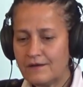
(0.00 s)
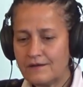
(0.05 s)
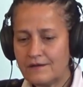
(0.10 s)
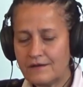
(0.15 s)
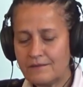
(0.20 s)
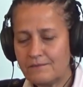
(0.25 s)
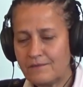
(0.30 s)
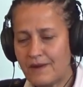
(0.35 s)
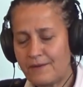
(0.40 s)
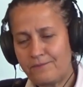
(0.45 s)

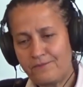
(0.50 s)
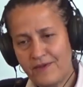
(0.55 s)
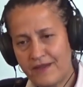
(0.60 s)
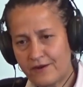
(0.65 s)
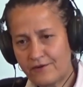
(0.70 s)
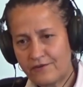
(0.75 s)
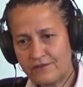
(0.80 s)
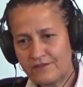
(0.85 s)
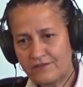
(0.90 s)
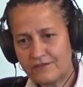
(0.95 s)
my
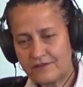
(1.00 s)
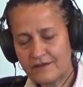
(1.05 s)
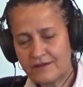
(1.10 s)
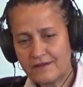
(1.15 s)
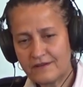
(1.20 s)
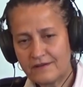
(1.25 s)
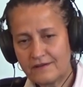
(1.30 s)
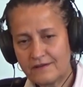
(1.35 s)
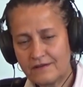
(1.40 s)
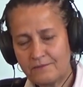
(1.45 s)
parents,
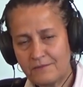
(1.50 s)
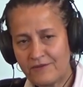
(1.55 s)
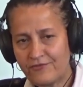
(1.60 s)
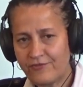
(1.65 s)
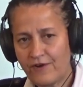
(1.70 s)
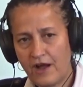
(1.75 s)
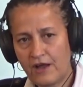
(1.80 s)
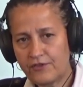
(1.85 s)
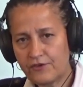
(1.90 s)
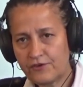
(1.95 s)
my
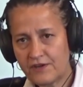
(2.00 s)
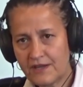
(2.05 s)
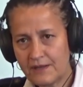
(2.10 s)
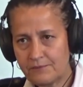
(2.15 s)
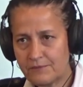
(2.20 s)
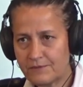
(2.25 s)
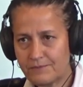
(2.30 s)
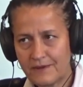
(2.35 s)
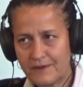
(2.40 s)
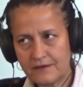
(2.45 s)
father came
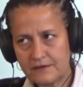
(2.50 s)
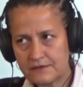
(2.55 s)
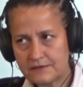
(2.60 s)
about